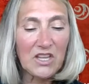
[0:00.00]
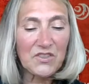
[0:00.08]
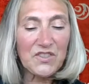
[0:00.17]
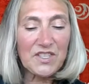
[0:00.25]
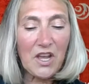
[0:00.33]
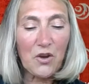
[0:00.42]

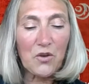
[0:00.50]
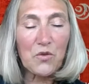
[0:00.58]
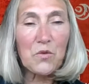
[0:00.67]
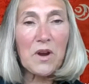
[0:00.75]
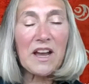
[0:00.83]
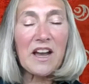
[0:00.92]

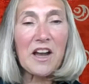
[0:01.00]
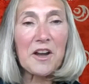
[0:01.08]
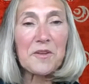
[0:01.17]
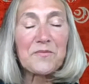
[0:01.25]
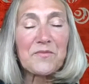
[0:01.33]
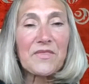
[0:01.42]
So
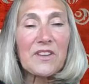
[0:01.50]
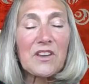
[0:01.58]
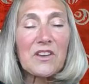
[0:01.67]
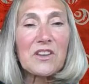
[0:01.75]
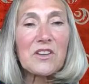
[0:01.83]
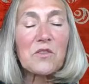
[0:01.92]

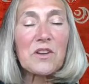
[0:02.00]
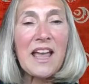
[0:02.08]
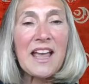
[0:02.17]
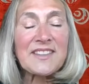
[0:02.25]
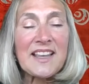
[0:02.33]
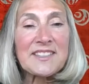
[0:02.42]

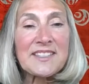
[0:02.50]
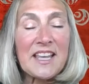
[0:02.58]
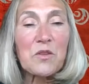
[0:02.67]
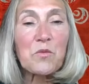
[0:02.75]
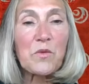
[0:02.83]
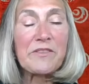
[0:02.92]
as I
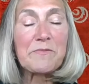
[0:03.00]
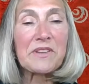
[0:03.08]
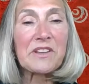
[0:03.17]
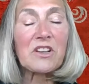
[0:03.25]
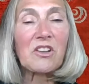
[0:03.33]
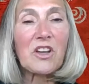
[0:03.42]
said, we've
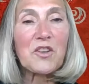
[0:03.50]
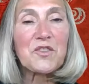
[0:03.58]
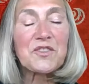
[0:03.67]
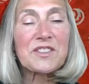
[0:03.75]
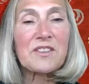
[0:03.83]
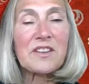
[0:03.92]
been
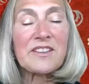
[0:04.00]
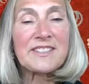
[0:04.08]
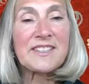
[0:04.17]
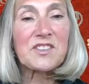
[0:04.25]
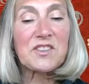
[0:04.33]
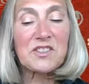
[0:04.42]
closed
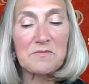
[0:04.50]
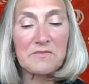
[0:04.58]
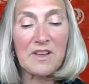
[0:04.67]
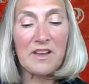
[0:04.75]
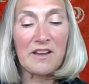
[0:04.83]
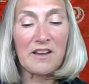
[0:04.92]
since
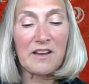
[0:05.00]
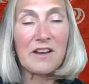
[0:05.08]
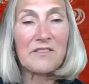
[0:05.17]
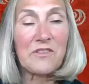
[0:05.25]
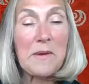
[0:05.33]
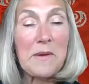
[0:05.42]

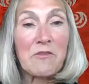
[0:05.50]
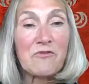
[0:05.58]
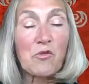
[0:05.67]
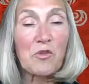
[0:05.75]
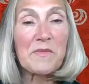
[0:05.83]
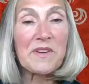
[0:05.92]
about
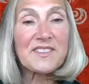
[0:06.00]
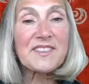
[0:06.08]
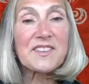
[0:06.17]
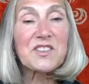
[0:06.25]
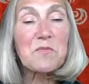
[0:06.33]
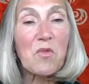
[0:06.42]
4 months,
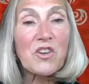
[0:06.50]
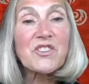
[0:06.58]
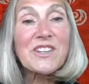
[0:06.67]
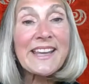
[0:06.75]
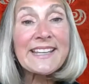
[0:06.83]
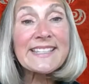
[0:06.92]
since
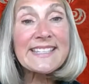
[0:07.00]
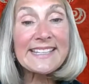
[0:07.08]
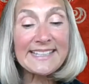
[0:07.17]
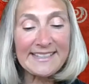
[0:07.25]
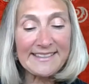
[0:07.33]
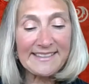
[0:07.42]
March
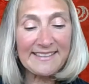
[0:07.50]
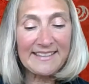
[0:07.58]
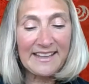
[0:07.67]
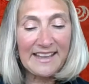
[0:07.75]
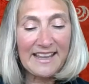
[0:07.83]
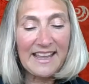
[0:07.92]
18th,
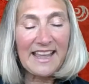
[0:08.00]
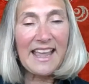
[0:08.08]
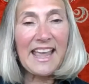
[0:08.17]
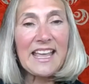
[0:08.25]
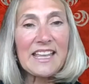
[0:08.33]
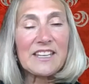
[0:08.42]

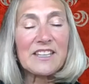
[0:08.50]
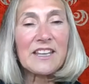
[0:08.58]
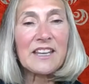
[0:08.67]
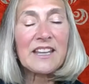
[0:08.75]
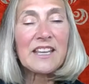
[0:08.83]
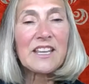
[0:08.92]

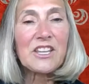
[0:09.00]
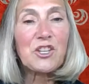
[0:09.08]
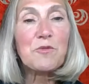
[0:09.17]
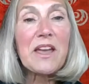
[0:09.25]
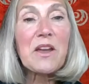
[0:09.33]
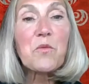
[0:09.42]
and
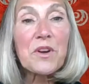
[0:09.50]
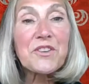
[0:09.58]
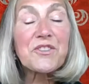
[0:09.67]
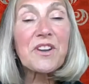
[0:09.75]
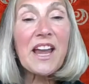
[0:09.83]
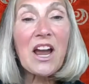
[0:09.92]
you may
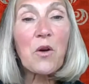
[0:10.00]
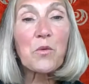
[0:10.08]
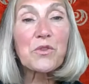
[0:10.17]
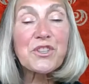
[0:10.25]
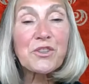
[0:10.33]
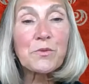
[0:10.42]
wonder how
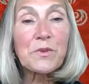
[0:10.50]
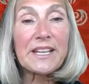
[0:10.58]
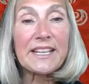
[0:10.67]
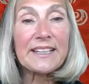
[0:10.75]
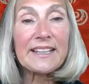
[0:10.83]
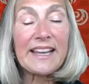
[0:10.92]
we're
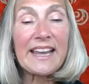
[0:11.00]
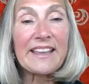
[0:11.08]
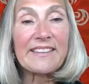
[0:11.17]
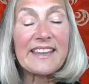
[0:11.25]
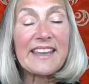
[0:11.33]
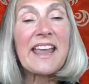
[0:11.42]
doing,
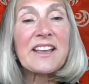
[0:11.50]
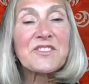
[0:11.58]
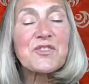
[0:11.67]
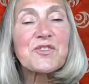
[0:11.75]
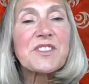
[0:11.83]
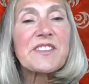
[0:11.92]
and the
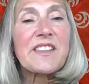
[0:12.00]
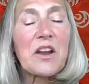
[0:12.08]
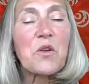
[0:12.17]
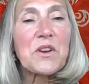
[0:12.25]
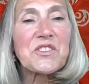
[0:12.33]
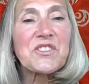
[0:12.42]
answer to
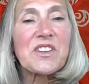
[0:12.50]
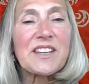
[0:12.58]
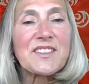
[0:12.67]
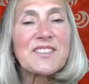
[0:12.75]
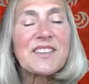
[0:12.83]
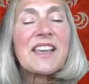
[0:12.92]
that question
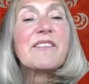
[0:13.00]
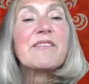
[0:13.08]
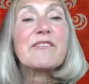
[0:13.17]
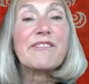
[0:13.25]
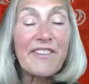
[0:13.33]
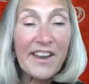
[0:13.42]
is
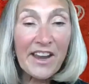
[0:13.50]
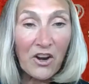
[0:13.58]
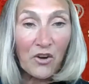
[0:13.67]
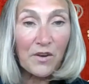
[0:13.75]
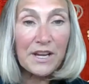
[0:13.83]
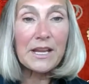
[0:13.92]

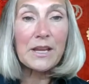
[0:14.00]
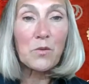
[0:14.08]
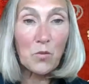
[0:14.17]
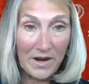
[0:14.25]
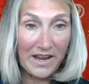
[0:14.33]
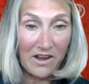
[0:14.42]
very
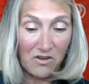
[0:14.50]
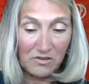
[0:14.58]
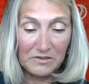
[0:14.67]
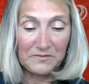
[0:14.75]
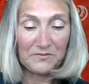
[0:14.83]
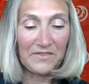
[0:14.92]

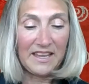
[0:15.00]
well.